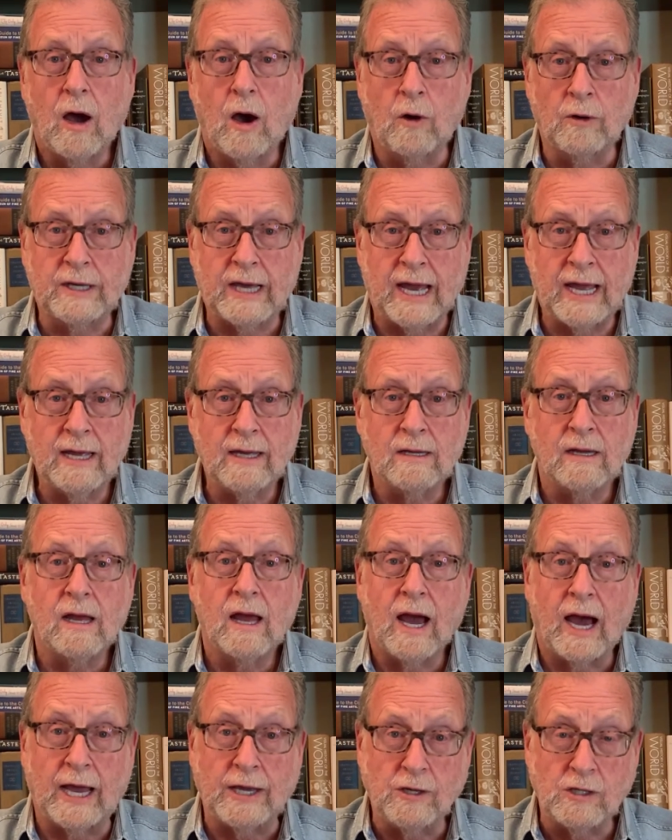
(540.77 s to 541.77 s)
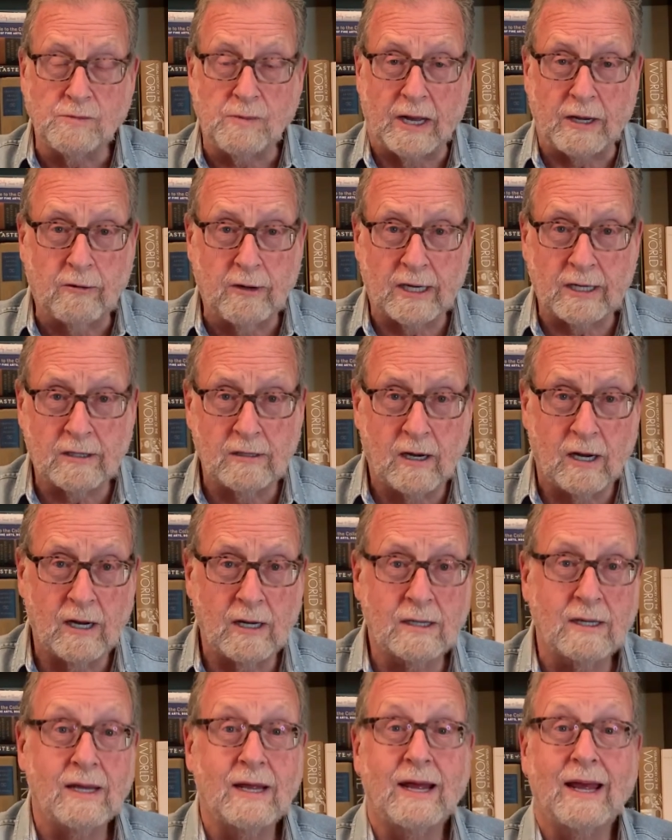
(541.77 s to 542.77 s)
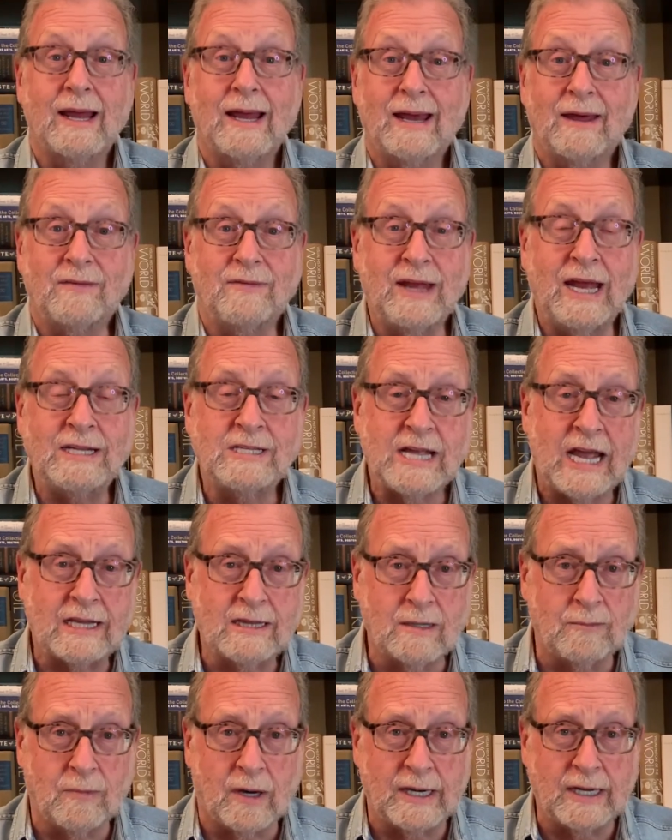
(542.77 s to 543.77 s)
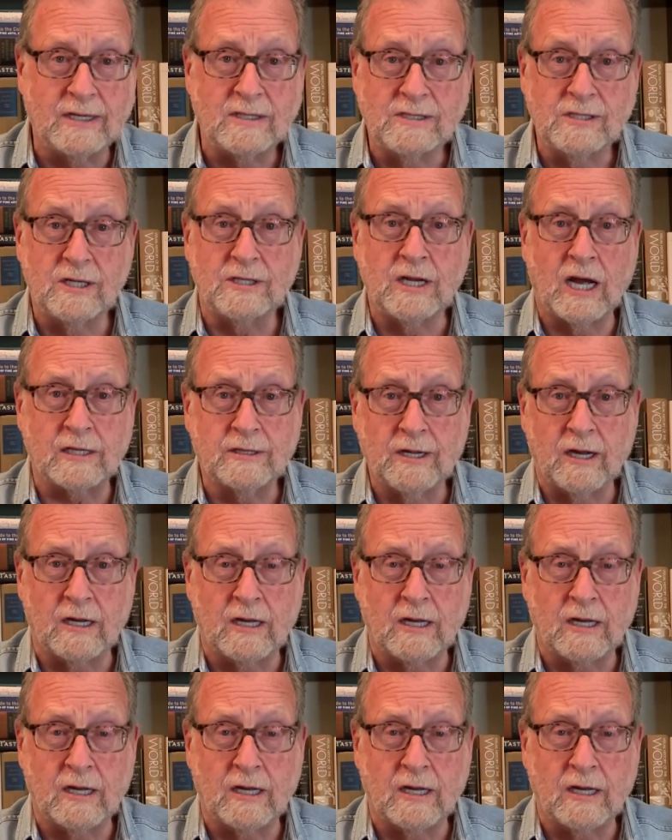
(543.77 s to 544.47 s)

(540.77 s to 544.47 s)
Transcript: Okay, I use my credit card, they take the money, deduct